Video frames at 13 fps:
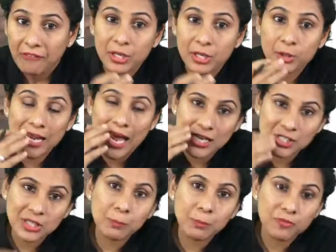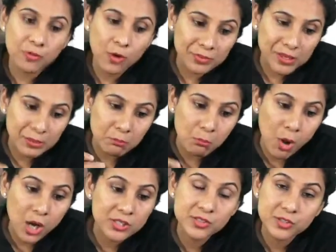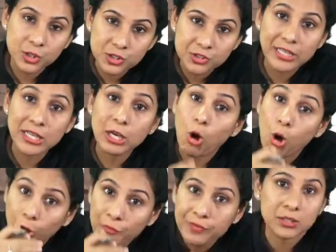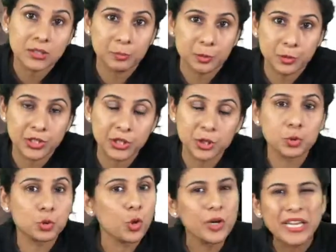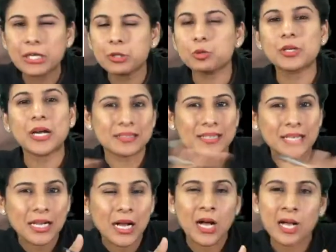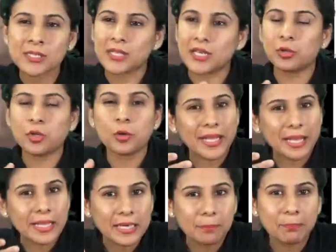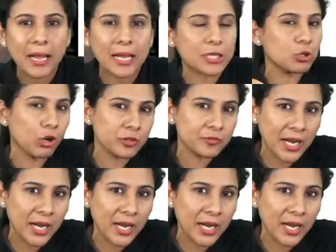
where you can actually perform the mock surgery on the computer. You don't need to cut the cast and take it back and all